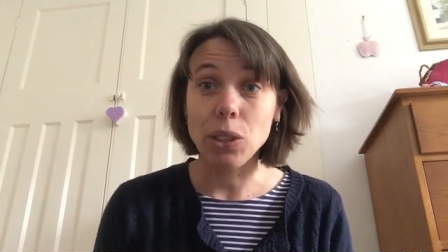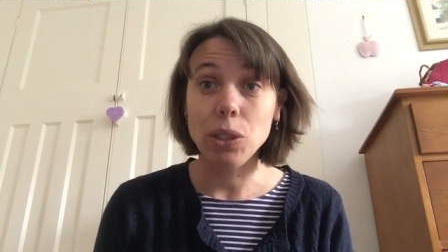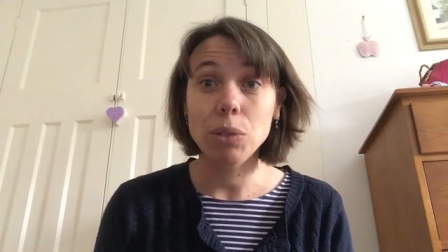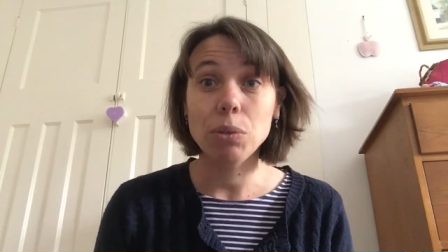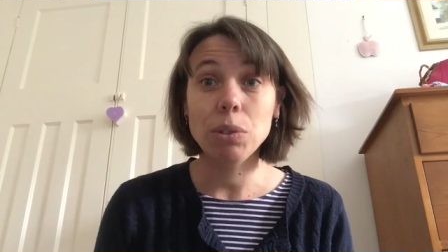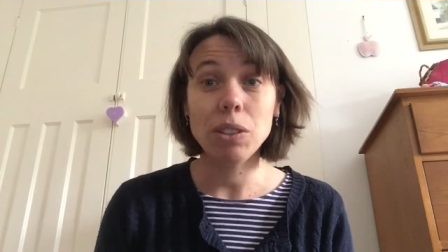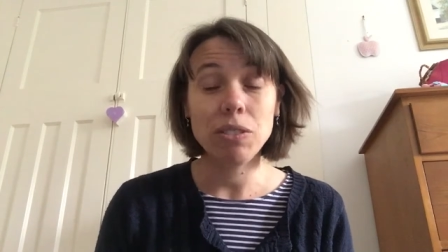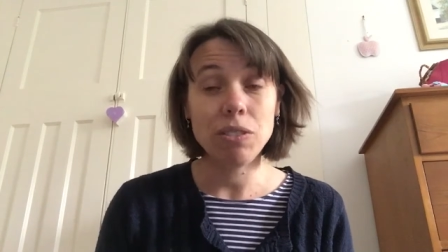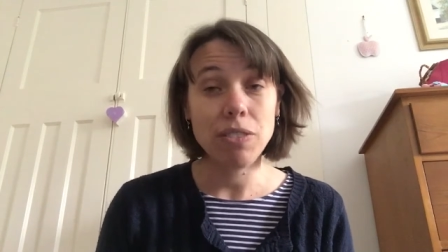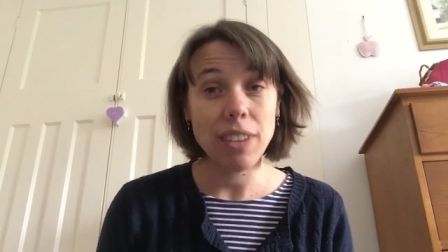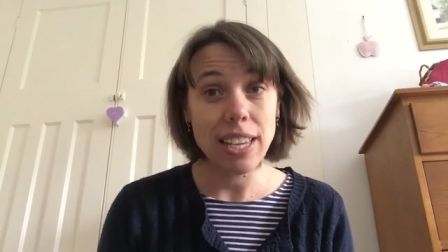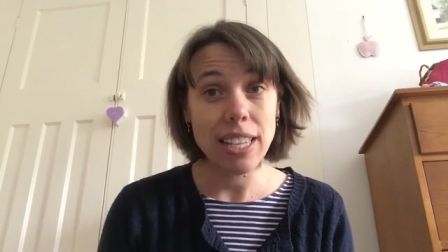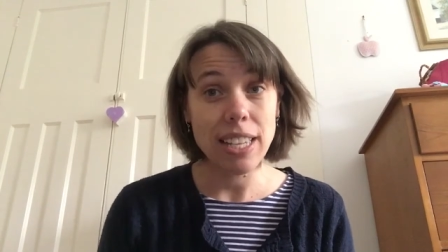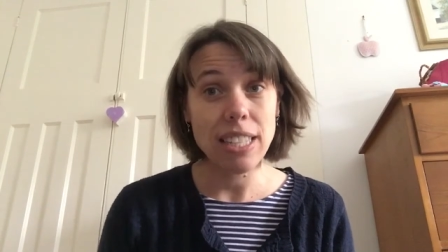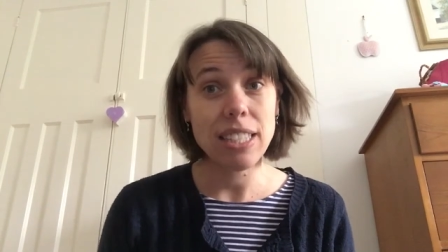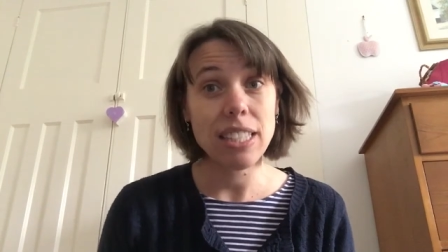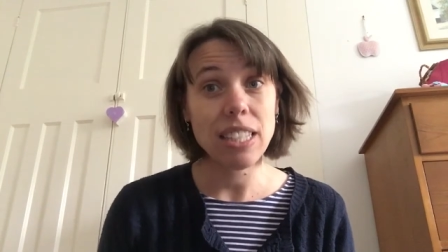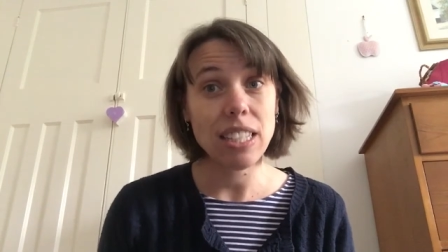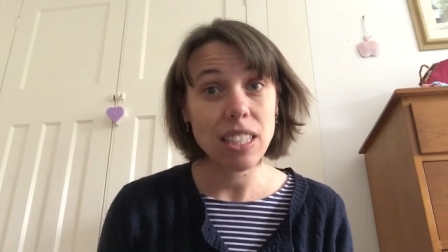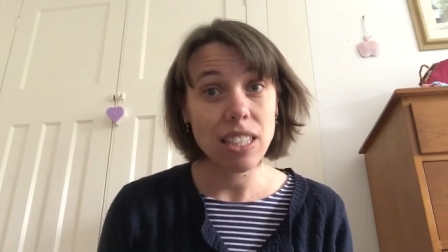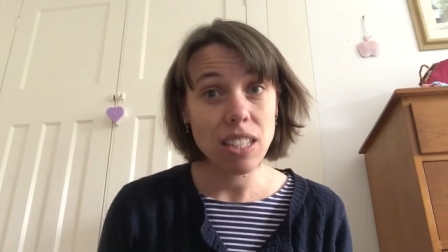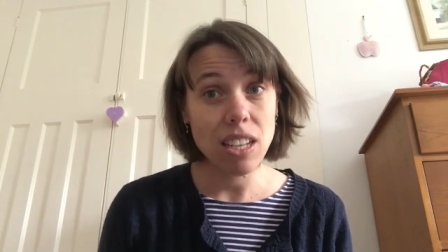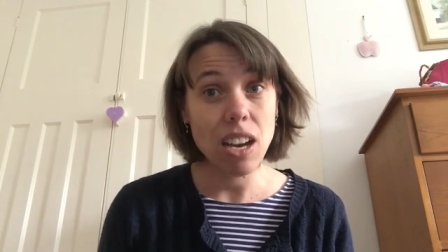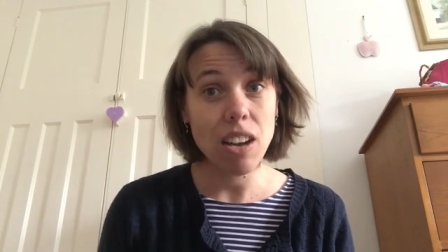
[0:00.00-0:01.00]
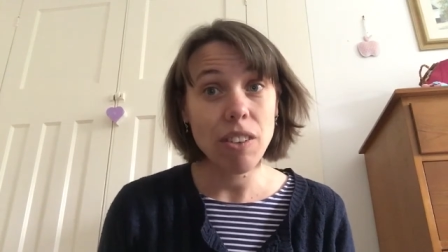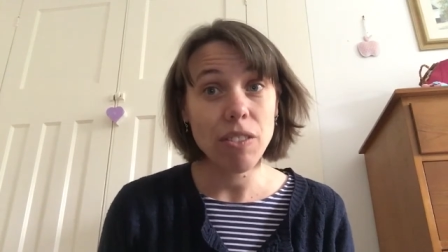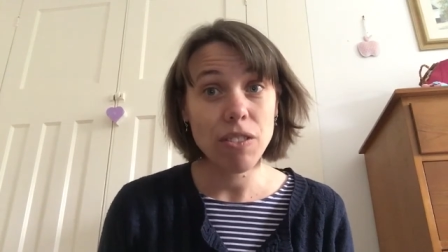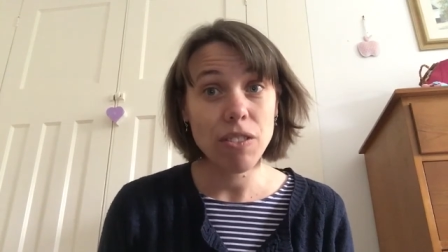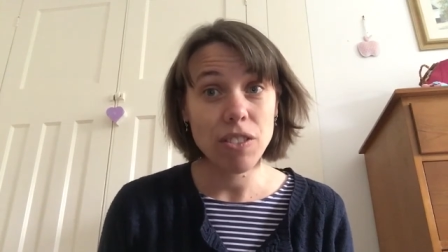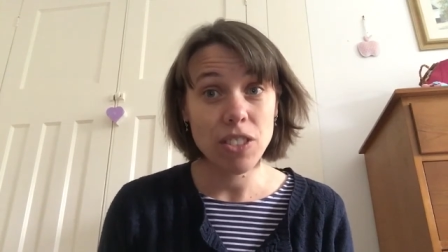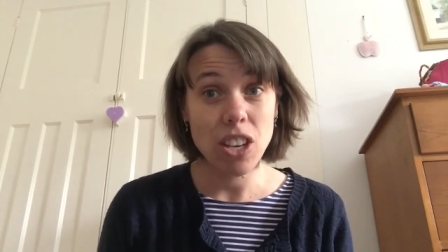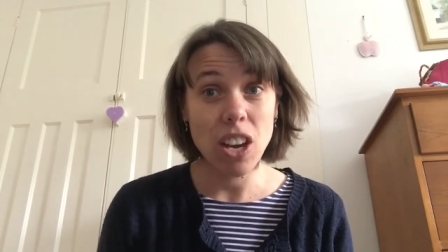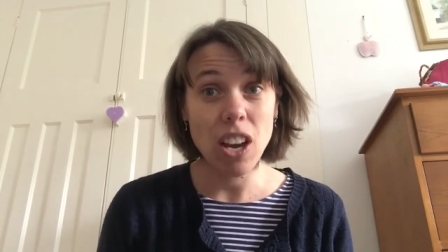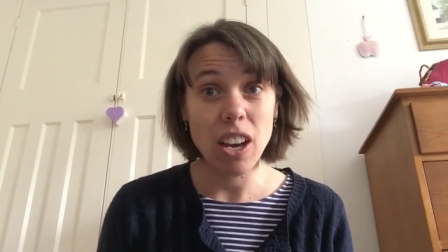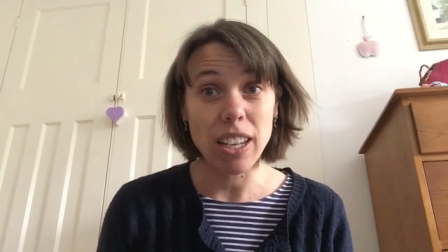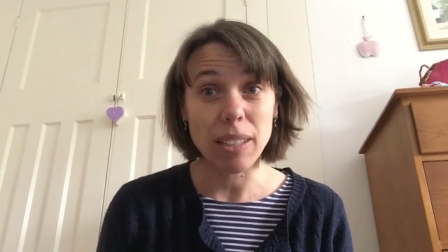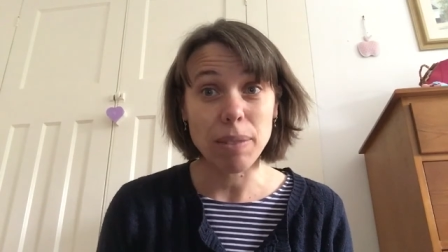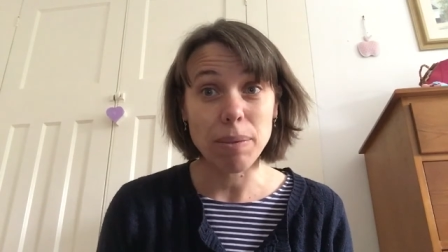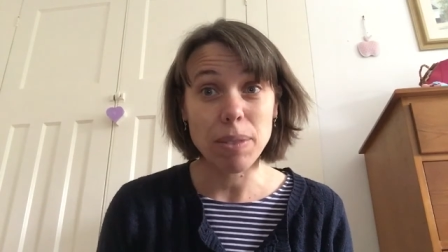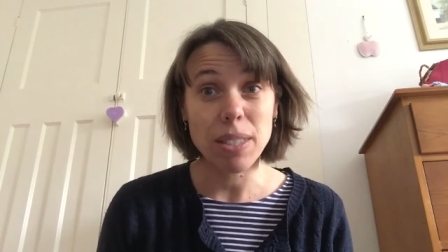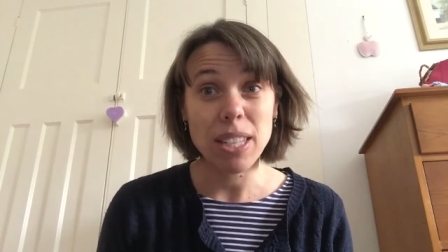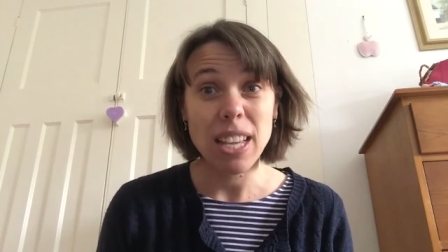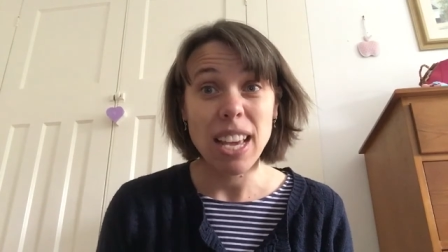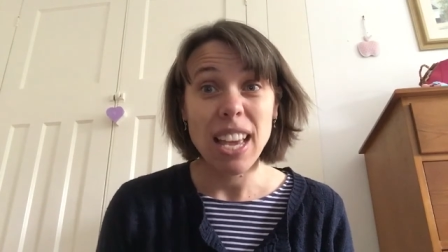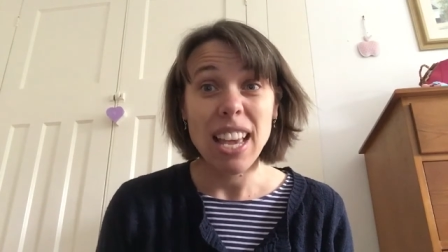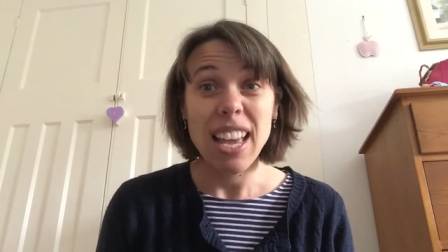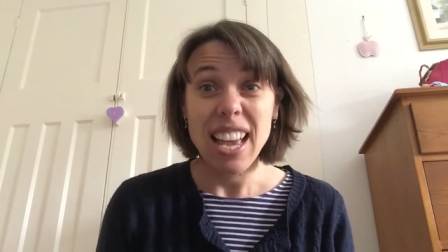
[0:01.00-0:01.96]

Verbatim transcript: who were facing tough times